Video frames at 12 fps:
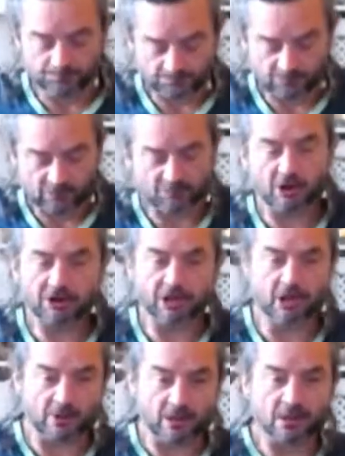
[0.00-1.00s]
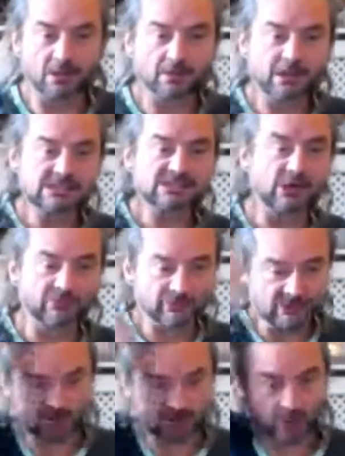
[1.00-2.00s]
pranayama itself
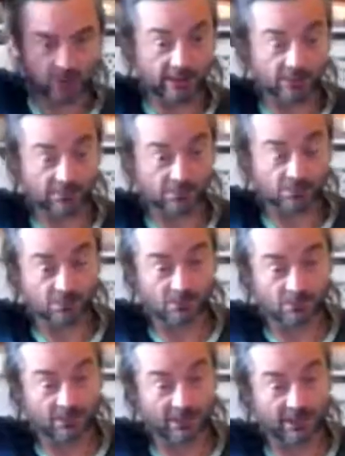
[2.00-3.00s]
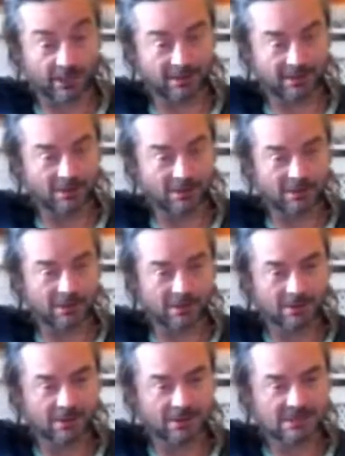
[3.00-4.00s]
doesn't do it. Okay,
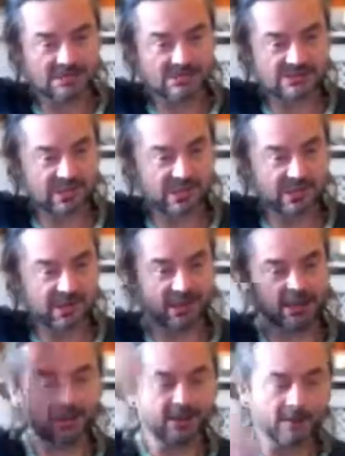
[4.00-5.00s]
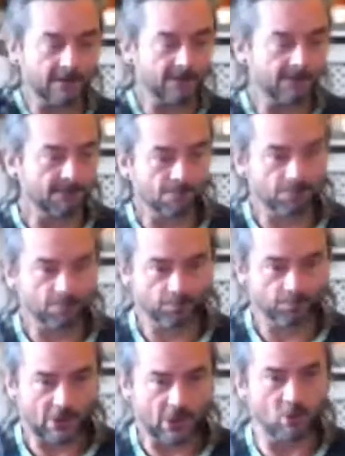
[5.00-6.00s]
it's the um,
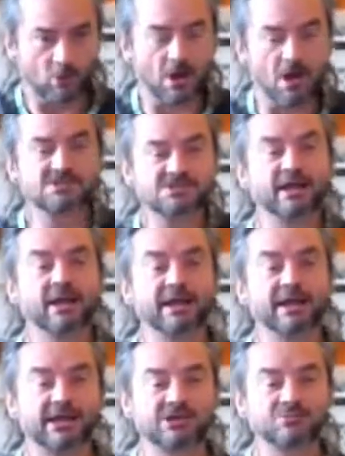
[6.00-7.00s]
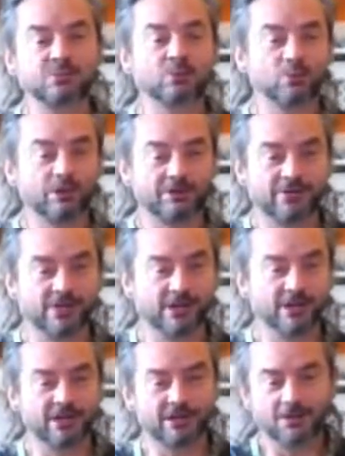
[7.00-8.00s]
wholehearted engagement with
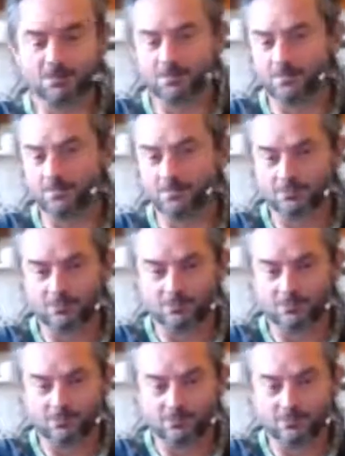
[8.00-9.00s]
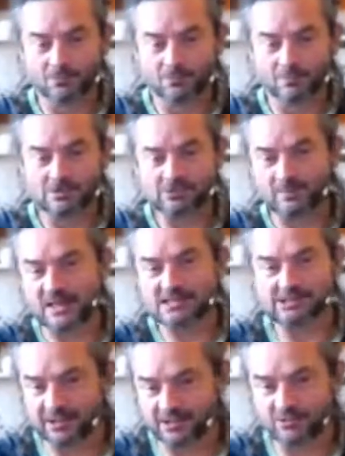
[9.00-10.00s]
the
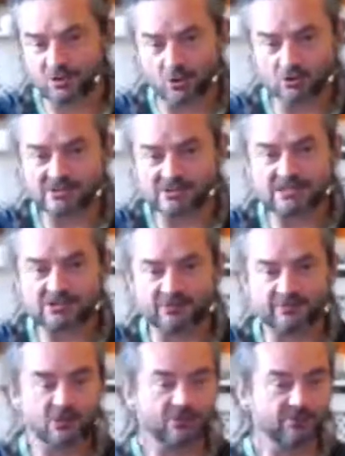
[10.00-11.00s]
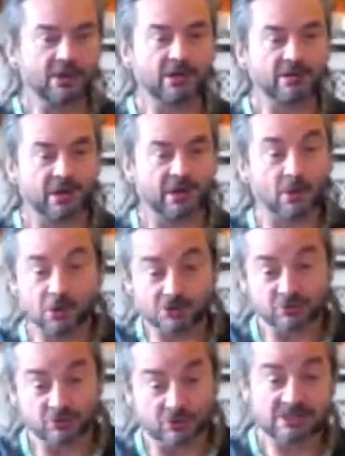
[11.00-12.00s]
somatic content of it, or the the
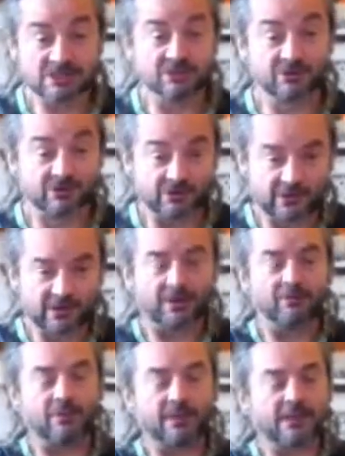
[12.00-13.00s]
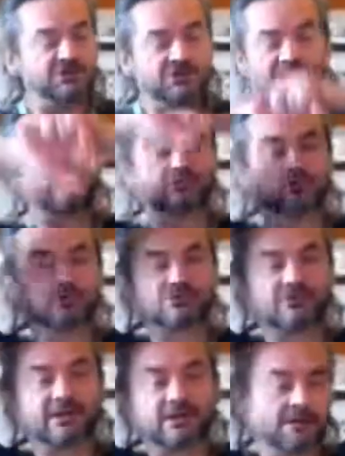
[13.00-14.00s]
emotional content of it, the the cheerfulness of it.